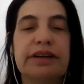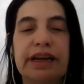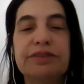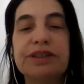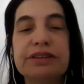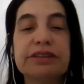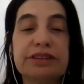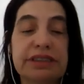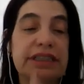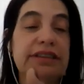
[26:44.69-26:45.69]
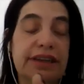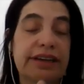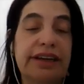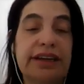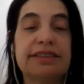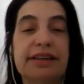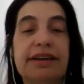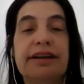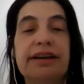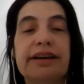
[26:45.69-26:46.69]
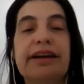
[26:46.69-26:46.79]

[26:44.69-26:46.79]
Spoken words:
every little seed, like Kate said,